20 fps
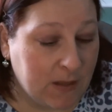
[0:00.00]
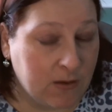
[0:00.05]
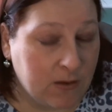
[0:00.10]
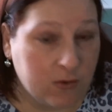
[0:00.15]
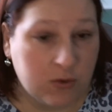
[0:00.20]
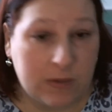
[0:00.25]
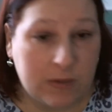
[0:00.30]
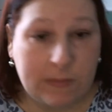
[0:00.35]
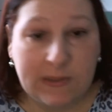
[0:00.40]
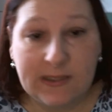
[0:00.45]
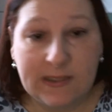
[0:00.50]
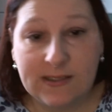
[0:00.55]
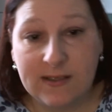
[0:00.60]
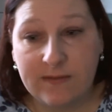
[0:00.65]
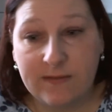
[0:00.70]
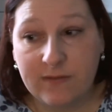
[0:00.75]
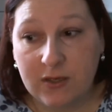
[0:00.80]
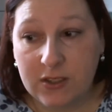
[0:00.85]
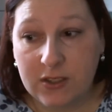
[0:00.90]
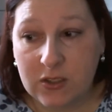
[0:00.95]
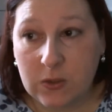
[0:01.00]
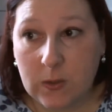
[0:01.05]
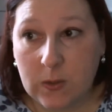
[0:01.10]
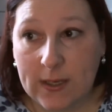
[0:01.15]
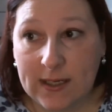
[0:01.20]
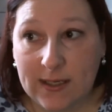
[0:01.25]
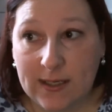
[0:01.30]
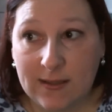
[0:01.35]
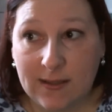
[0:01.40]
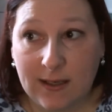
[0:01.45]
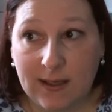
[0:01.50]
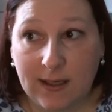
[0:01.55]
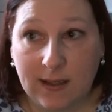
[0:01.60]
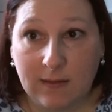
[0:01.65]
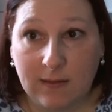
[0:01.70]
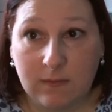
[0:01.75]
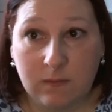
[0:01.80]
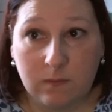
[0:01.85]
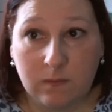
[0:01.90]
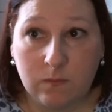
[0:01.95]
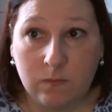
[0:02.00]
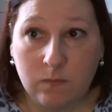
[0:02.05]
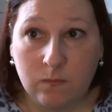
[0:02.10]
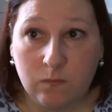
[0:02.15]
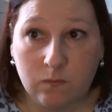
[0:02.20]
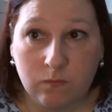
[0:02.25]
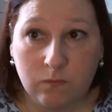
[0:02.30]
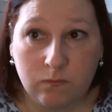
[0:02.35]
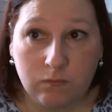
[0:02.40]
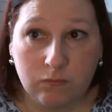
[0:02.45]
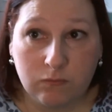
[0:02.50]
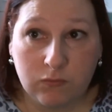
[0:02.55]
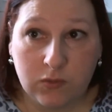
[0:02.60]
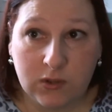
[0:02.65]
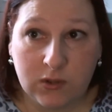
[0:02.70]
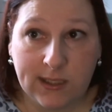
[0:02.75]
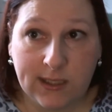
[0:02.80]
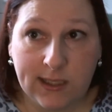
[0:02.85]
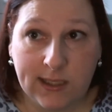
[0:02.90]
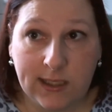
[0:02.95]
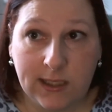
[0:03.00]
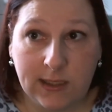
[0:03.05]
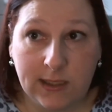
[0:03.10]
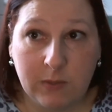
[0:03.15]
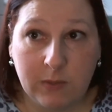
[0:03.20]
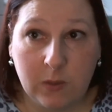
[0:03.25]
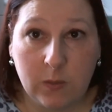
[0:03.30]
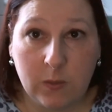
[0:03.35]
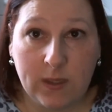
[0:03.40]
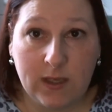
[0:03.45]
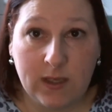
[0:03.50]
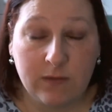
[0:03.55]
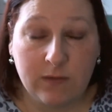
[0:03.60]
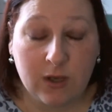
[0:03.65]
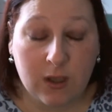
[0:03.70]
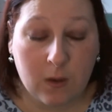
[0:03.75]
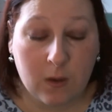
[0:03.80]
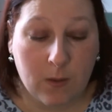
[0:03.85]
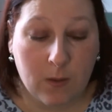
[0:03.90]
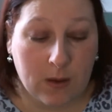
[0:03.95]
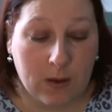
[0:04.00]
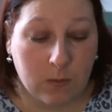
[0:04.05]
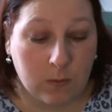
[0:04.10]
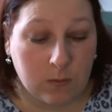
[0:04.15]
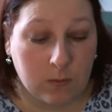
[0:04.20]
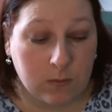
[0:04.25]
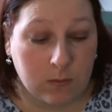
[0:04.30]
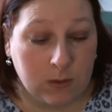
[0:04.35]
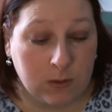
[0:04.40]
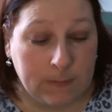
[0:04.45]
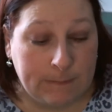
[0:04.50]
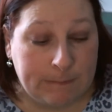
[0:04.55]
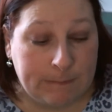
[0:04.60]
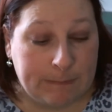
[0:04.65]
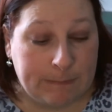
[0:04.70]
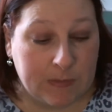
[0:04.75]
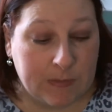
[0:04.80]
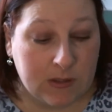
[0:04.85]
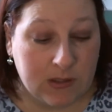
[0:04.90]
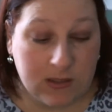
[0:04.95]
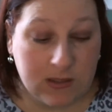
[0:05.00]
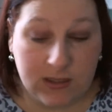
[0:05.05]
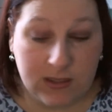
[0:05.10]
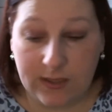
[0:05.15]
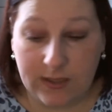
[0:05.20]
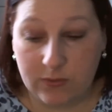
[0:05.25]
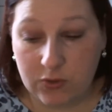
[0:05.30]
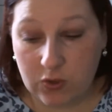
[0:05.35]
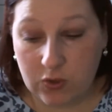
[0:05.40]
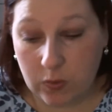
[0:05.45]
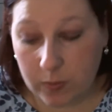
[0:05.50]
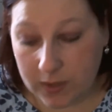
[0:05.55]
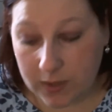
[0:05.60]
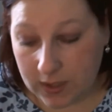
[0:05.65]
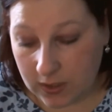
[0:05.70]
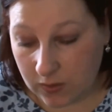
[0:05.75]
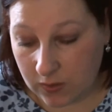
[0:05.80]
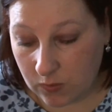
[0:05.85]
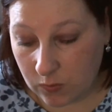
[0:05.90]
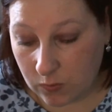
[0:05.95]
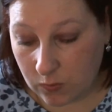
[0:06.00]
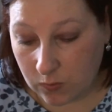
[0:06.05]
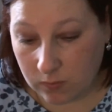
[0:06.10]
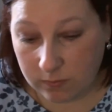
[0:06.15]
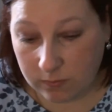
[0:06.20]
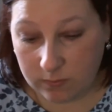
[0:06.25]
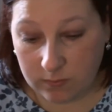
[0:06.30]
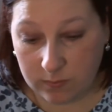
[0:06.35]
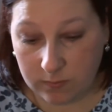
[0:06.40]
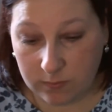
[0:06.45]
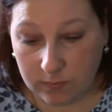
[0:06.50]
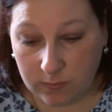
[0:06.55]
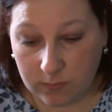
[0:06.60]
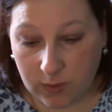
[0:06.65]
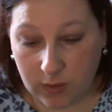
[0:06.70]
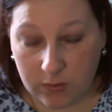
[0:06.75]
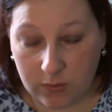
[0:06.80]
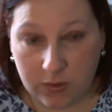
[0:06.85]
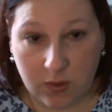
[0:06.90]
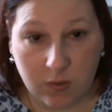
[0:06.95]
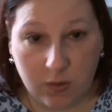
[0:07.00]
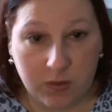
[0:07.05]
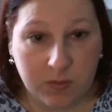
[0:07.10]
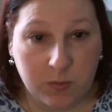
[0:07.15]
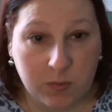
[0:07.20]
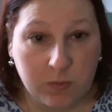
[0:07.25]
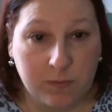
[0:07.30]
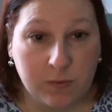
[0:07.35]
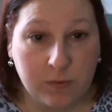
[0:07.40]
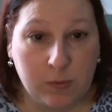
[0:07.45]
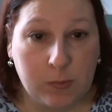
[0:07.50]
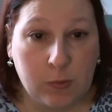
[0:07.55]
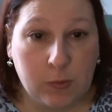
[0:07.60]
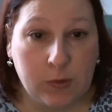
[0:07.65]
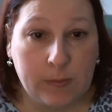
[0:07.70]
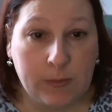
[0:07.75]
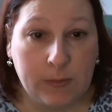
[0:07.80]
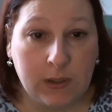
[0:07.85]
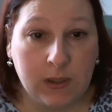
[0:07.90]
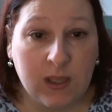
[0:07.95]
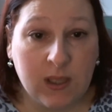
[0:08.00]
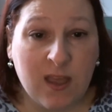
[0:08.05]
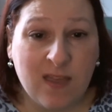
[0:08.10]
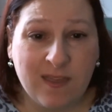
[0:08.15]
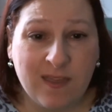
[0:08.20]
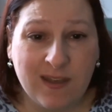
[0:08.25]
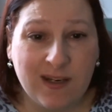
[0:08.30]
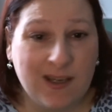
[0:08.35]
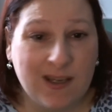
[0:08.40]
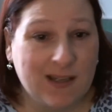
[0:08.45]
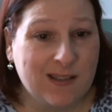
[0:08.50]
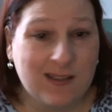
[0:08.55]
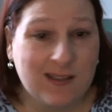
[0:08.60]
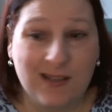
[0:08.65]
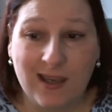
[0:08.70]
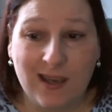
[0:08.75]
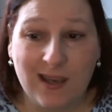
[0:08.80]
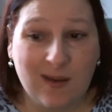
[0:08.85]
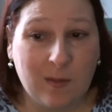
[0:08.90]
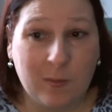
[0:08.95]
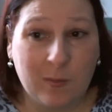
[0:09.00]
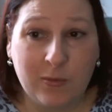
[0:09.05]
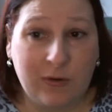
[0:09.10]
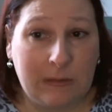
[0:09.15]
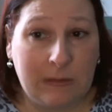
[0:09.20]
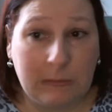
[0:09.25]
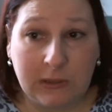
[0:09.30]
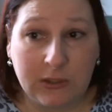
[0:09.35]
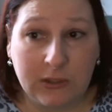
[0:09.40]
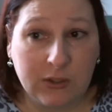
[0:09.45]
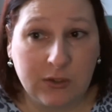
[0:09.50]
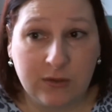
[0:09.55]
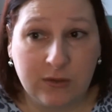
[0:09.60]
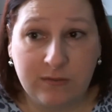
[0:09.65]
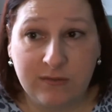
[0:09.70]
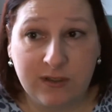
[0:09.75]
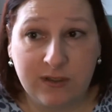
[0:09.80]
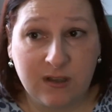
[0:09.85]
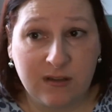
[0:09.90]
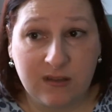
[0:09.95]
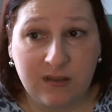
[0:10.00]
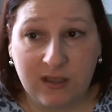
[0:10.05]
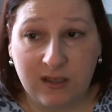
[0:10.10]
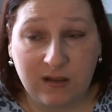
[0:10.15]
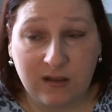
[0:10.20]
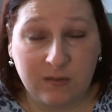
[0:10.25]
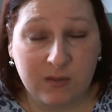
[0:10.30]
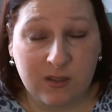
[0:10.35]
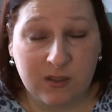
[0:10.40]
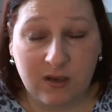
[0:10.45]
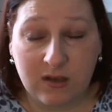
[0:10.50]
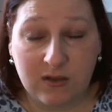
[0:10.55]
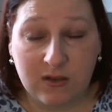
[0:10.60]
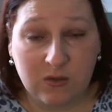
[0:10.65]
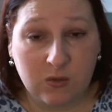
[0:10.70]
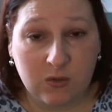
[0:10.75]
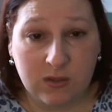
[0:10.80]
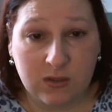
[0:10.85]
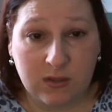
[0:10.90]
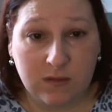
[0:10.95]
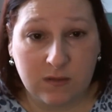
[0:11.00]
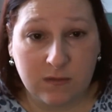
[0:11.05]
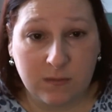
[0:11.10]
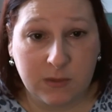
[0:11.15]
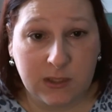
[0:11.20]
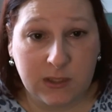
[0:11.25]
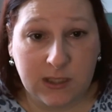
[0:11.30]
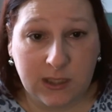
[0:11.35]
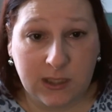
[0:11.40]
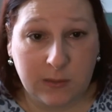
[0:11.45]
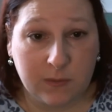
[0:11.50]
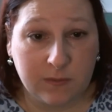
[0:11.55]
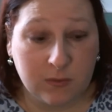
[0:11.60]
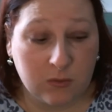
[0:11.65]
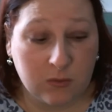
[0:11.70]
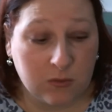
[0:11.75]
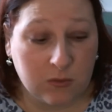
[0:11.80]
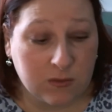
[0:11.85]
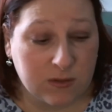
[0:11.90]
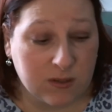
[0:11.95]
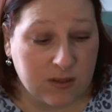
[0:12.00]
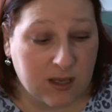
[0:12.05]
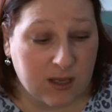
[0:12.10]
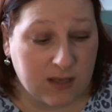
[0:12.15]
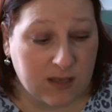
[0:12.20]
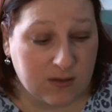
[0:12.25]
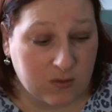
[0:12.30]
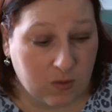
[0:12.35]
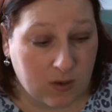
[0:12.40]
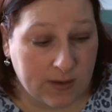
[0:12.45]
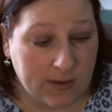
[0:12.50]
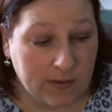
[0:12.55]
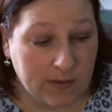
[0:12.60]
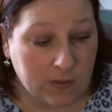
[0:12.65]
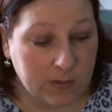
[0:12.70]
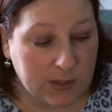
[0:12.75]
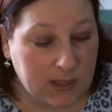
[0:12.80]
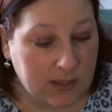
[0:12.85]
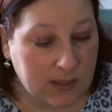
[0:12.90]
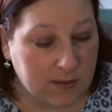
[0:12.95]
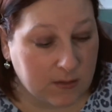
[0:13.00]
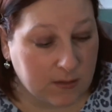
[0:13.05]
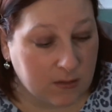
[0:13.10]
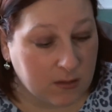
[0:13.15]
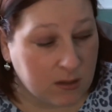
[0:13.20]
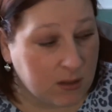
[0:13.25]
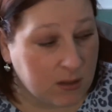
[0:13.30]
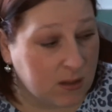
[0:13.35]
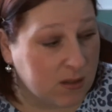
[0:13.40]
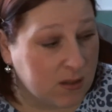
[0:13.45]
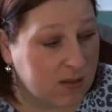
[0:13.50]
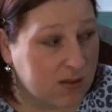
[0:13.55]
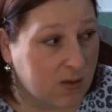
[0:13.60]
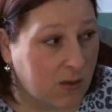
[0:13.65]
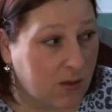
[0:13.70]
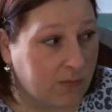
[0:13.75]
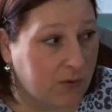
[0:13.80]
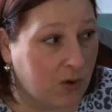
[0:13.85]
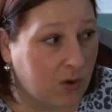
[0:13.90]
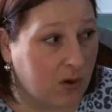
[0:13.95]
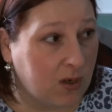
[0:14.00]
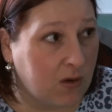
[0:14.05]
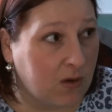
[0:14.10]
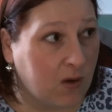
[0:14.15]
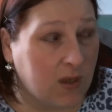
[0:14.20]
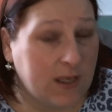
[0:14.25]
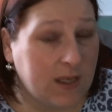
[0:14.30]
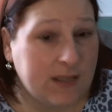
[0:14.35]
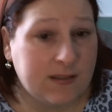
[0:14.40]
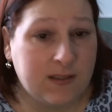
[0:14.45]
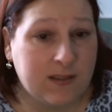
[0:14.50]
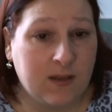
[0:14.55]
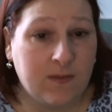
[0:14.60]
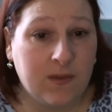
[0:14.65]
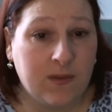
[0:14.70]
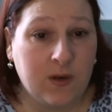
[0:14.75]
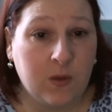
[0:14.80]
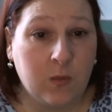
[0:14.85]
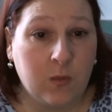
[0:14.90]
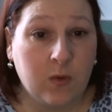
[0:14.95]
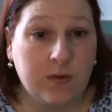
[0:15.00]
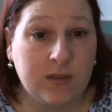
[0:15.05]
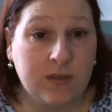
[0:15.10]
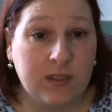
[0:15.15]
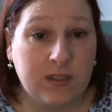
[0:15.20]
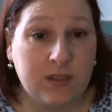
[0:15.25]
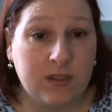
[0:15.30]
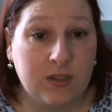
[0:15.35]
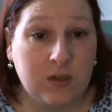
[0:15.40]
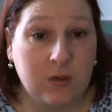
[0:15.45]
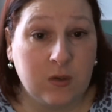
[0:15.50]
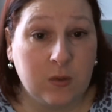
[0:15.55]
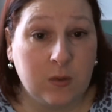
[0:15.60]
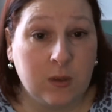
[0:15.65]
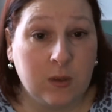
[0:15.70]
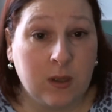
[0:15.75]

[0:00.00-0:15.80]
trouble is, if I do anything, say in my week, if I go out to the town shopping or go to the hospital for an appointment, the next day I'm pretty much good for nothing. I'm so exhausted from the day before, so that's not helped either. So I've got a lot less done than I wanted to.